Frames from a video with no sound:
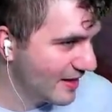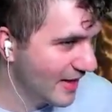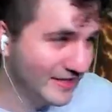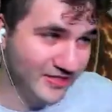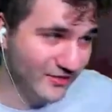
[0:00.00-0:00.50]

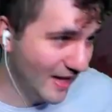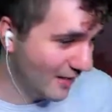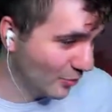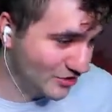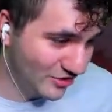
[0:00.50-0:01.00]
It's still not...
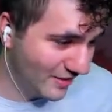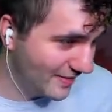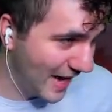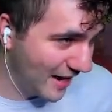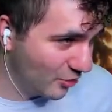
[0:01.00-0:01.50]
We're still not
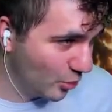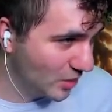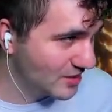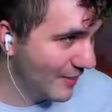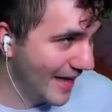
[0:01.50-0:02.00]
out of the
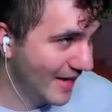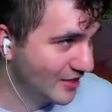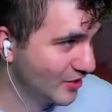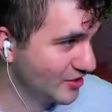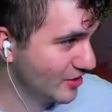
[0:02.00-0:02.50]
woods by any
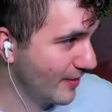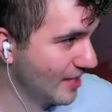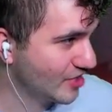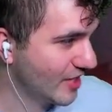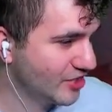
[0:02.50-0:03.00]
stretch of the
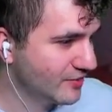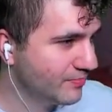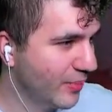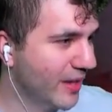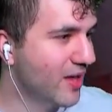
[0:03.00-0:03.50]
imagination,
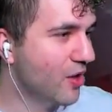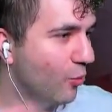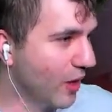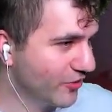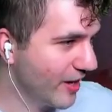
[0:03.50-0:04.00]
but
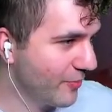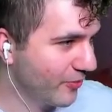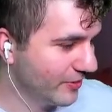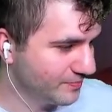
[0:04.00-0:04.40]
Wandering Emperor...